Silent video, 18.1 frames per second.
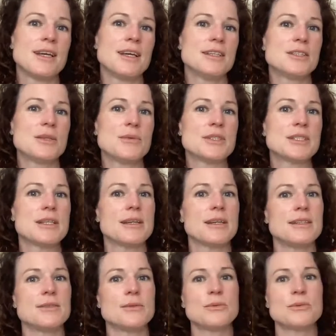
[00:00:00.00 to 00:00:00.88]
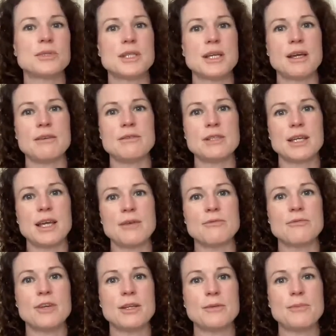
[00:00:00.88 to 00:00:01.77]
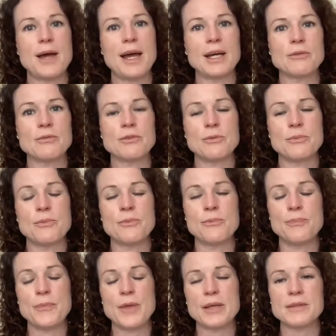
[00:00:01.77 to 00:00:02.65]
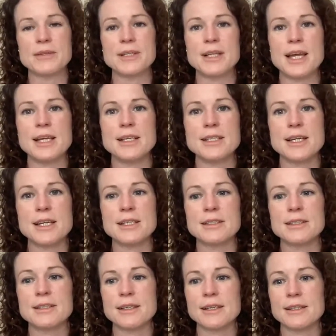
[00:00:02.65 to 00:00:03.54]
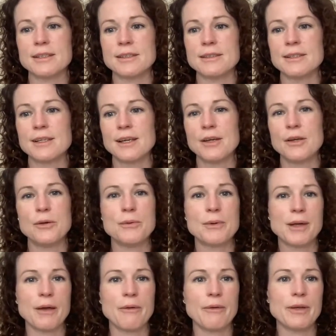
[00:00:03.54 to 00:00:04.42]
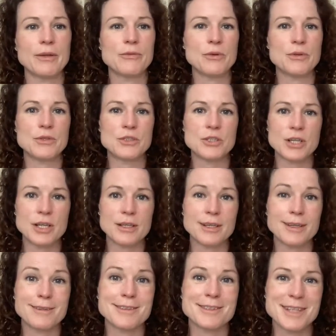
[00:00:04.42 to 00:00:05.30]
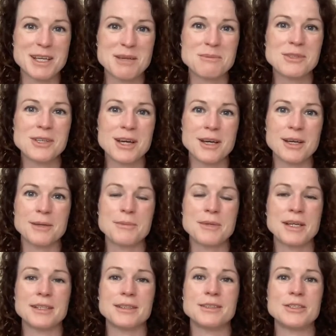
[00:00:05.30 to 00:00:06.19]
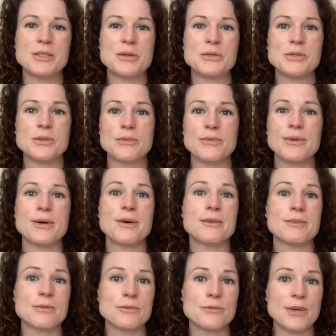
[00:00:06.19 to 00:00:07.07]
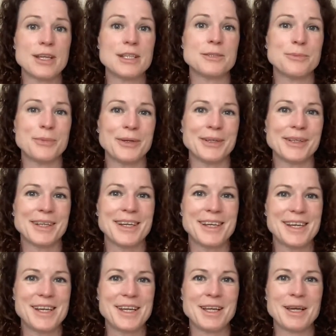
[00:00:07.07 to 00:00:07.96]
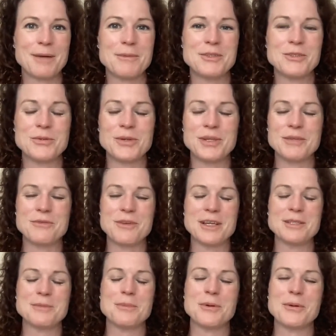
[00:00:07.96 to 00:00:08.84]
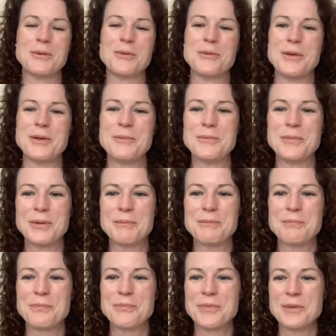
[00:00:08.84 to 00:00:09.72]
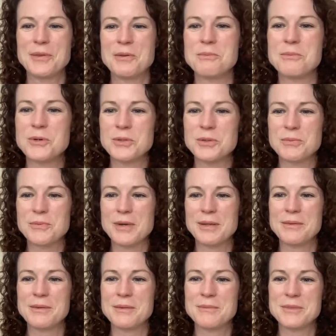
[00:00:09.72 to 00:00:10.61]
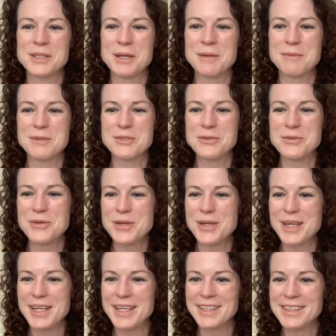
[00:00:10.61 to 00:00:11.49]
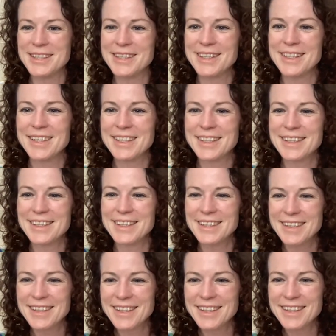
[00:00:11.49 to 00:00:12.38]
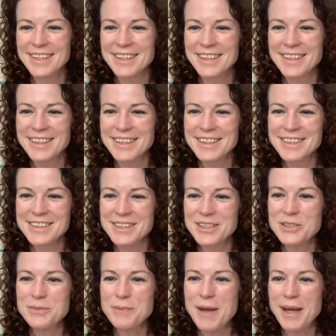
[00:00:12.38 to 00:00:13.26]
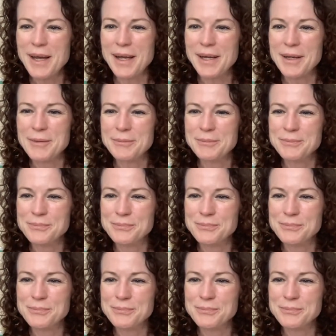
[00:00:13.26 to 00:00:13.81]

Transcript: So it's nice also to get feedback from other ladies and who are going through the journey at the same time as you. So if you are on Facebook, come and join the Facebook group. You're more than welcome to come and join. Sushma,